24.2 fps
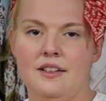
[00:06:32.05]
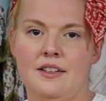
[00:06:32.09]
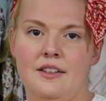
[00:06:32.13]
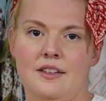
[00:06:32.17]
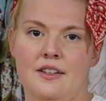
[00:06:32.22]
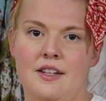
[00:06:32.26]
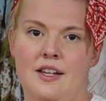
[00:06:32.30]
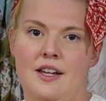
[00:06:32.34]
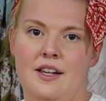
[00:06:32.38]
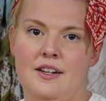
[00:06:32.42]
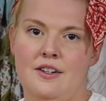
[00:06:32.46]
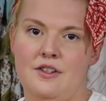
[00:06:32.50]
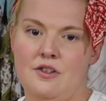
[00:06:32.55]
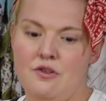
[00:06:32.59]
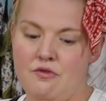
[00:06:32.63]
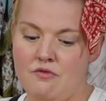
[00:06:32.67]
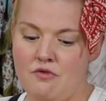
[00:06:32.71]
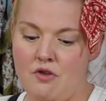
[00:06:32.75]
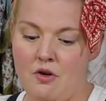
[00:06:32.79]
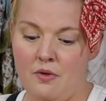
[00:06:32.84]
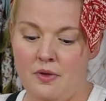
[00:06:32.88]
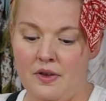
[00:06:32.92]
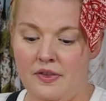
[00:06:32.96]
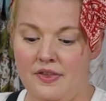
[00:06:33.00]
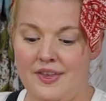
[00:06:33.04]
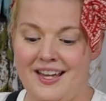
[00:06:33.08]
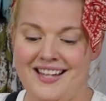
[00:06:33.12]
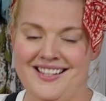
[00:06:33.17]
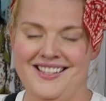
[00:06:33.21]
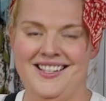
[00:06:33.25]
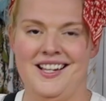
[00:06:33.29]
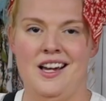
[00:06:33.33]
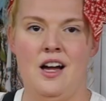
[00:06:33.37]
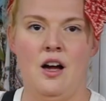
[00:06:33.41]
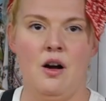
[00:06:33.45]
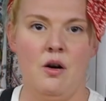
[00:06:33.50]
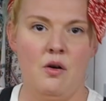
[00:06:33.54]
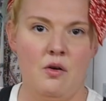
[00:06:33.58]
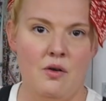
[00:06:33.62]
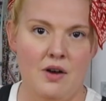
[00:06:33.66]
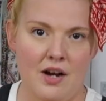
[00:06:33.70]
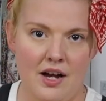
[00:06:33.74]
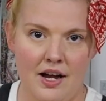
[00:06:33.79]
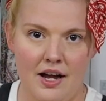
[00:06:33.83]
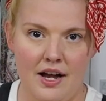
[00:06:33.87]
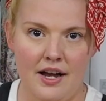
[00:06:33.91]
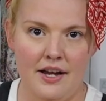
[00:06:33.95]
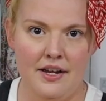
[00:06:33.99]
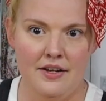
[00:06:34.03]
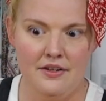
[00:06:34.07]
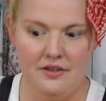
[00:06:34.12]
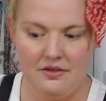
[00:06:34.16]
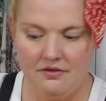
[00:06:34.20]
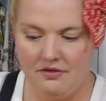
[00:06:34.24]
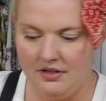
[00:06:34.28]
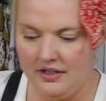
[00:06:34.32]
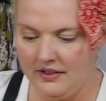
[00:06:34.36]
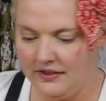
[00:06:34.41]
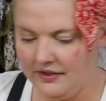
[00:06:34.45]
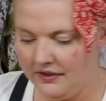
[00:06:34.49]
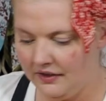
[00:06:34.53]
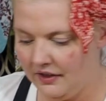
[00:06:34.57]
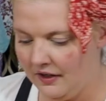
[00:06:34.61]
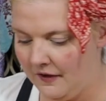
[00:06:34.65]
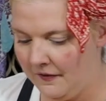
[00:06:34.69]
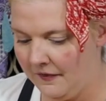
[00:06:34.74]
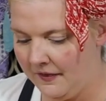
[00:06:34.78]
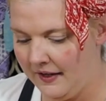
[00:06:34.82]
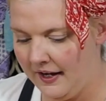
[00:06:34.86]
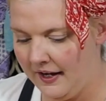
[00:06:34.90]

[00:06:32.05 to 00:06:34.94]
then you know that that's how high you need to cut